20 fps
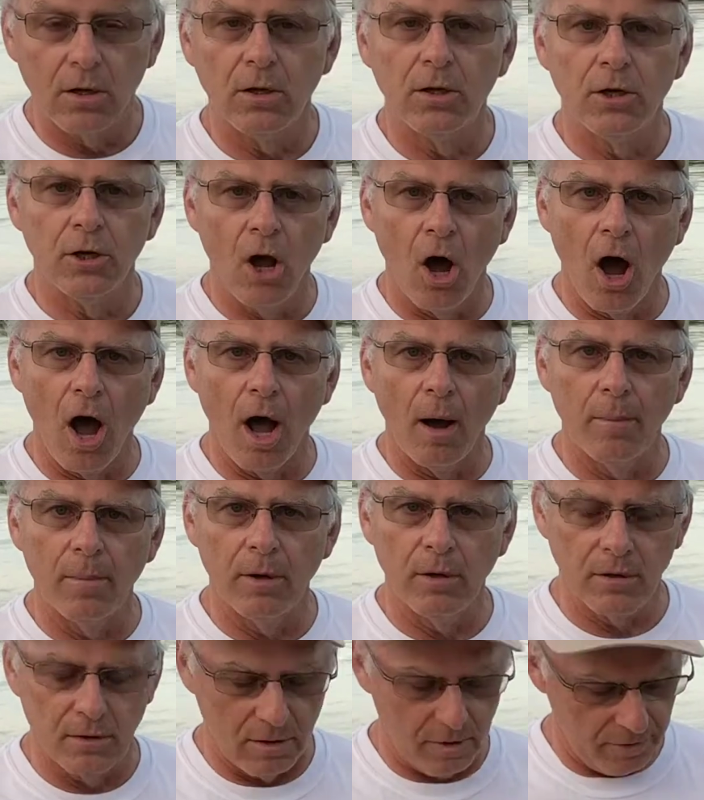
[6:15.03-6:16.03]
knob
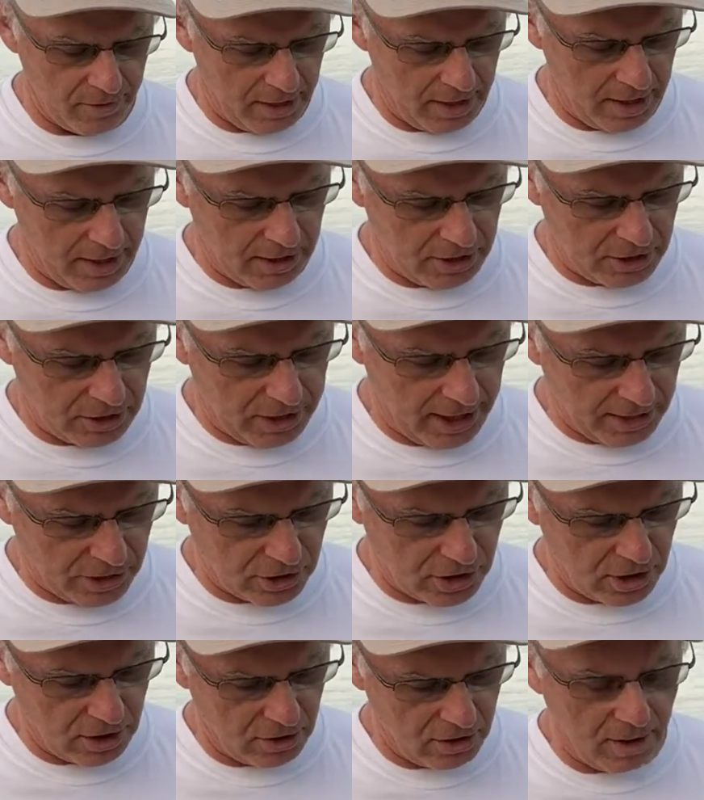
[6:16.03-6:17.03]
that
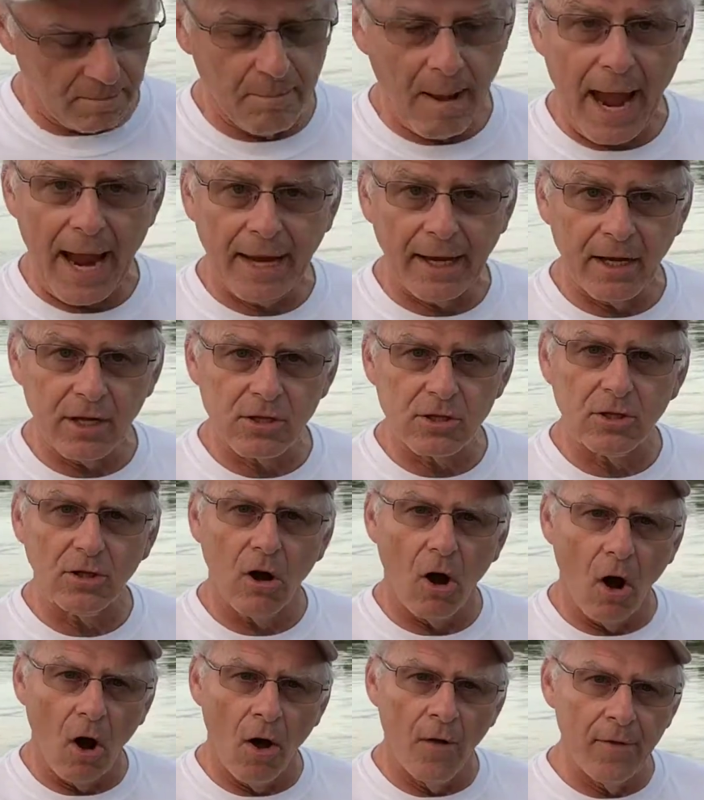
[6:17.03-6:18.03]
sets the magnets
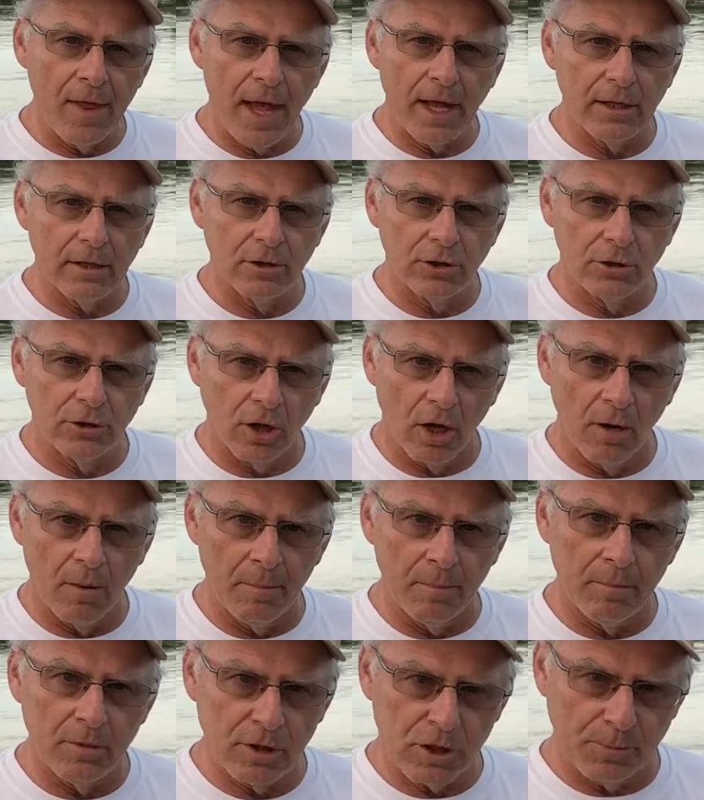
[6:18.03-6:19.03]
on that
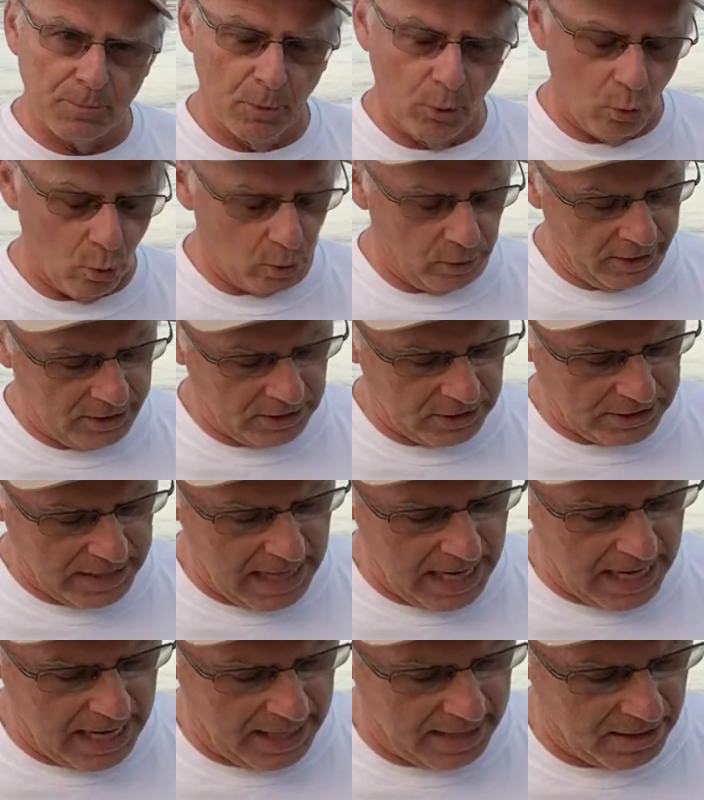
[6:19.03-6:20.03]
drum spool
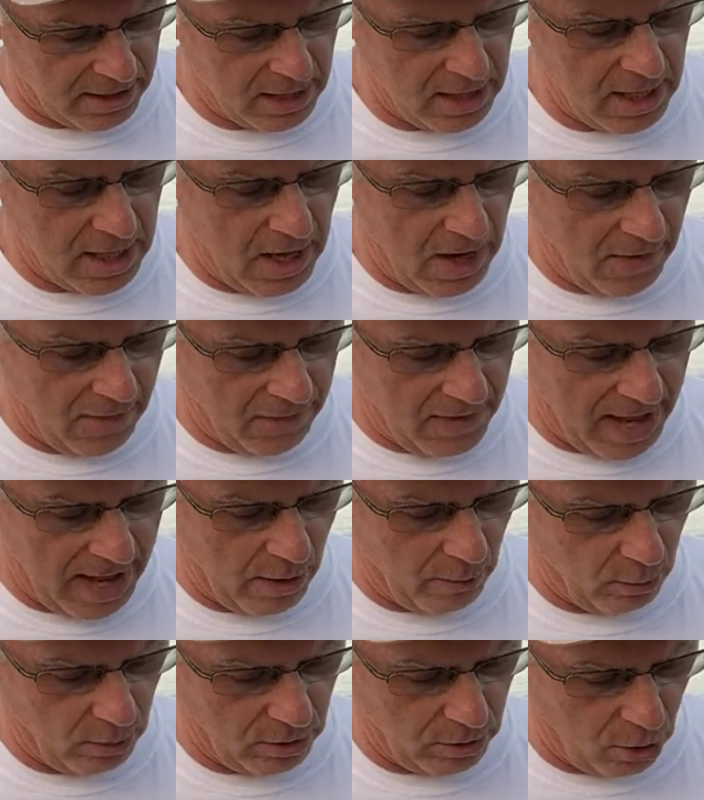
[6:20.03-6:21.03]
inside, and
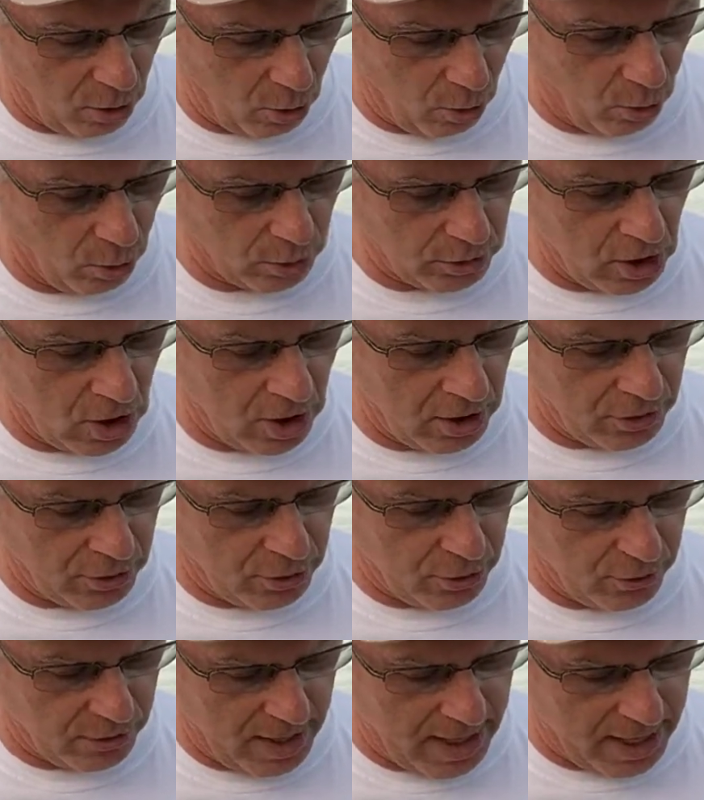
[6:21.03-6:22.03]
that will hold on
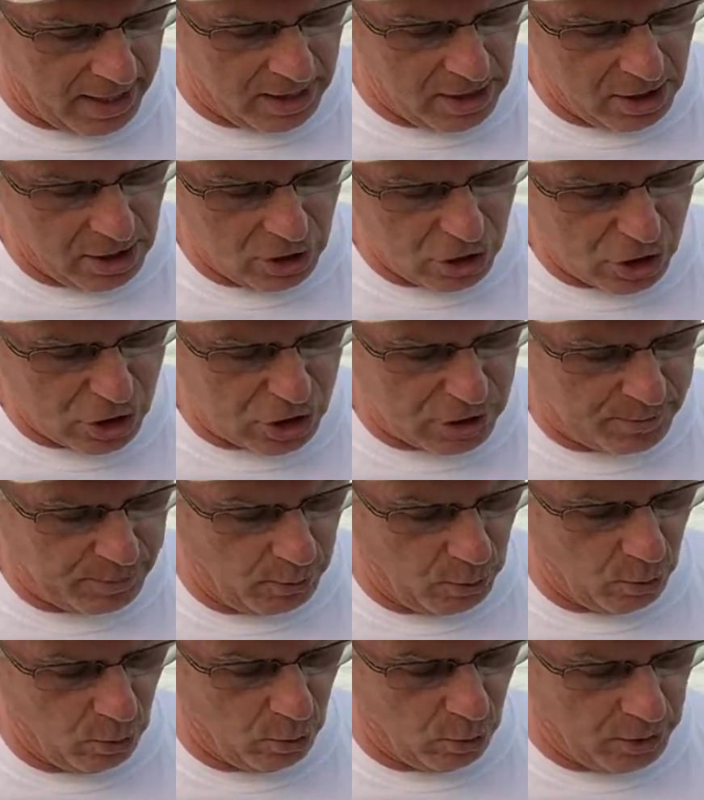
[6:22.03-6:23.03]
to that
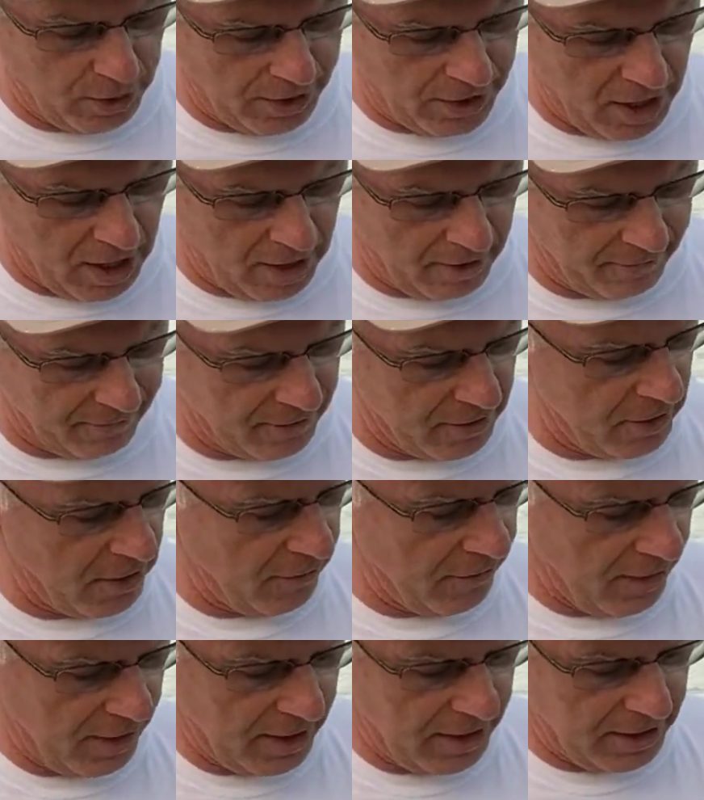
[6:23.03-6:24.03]
spool enough
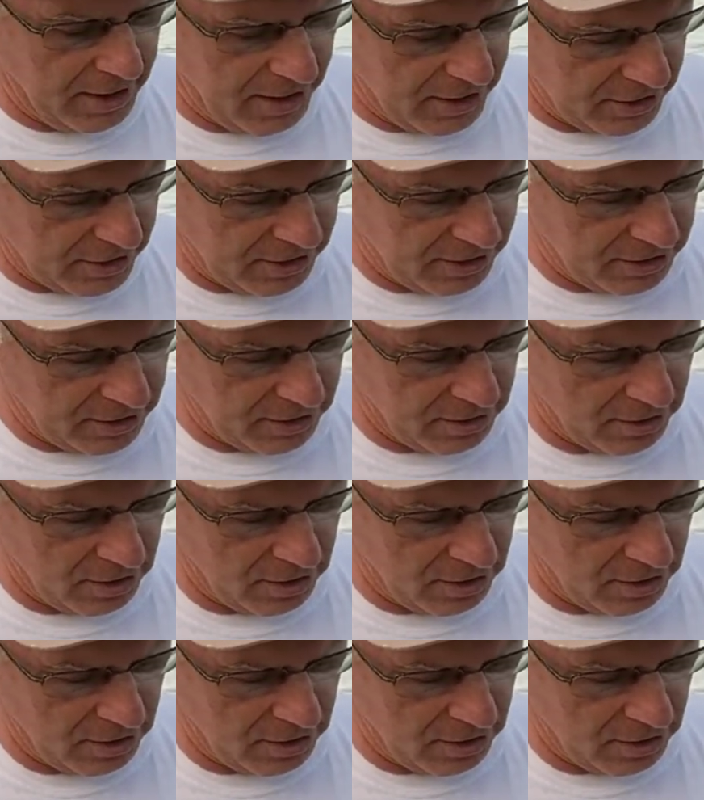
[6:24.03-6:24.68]
that it doesn't